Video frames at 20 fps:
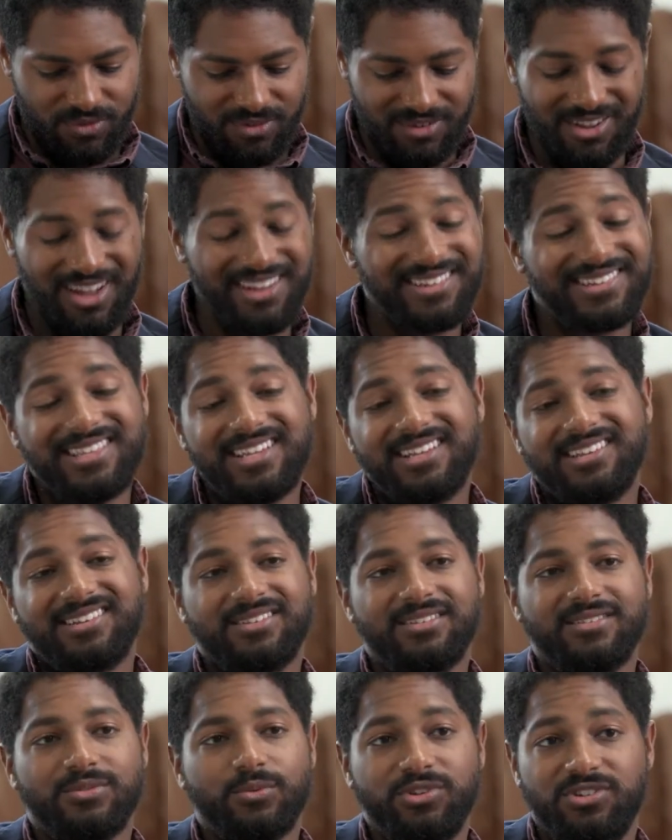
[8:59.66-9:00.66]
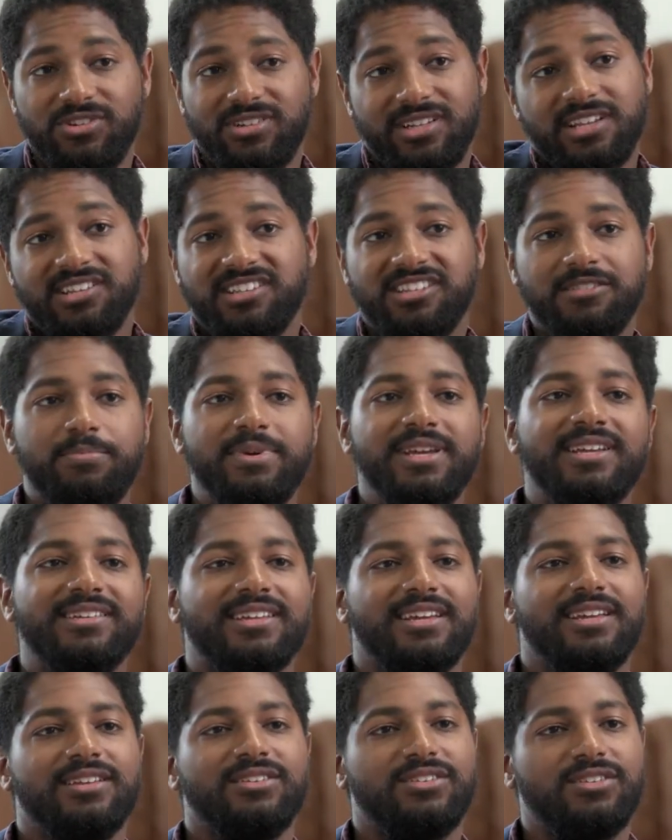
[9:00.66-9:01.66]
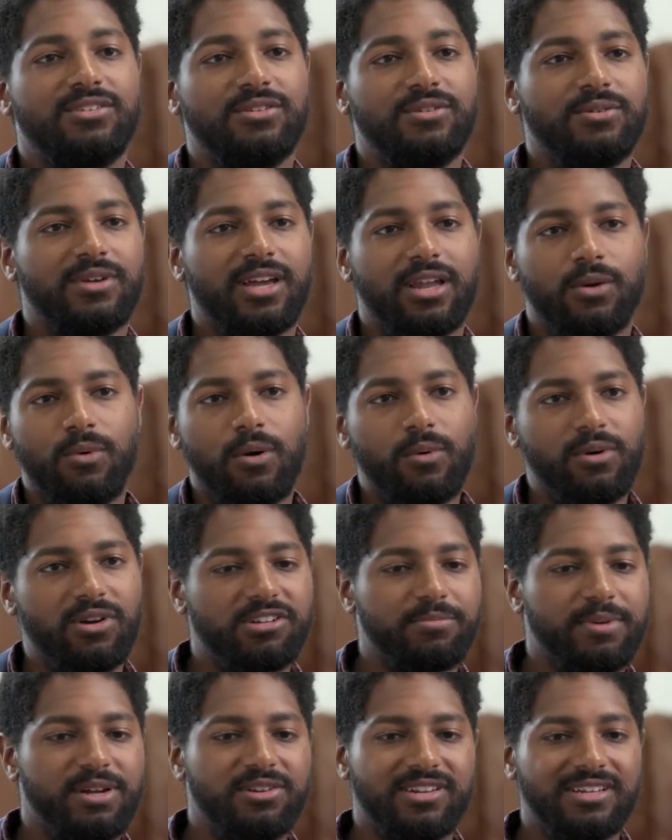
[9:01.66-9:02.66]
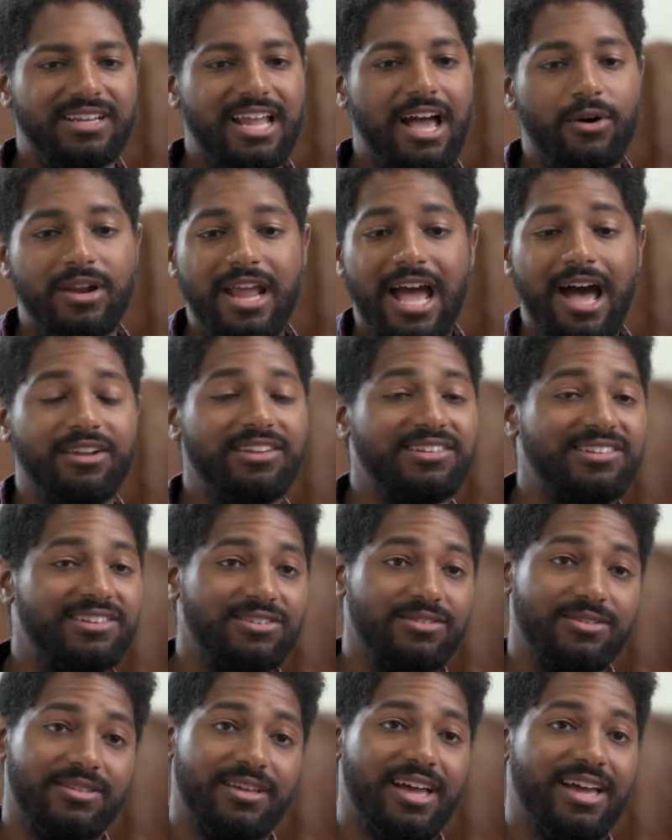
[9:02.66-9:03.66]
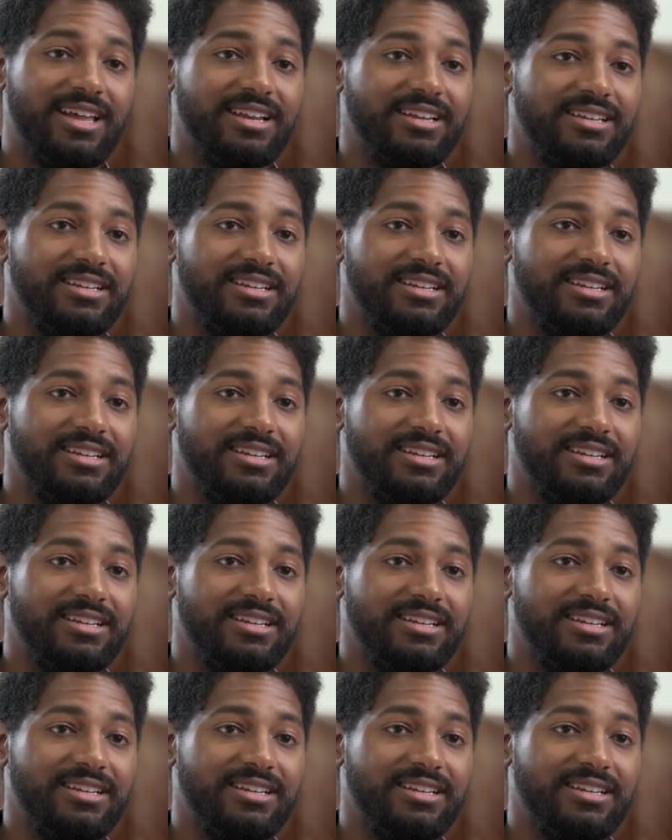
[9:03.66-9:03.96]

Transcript: Does this, would you say it speaks into kind of what we're experiencing now, and how does it do that?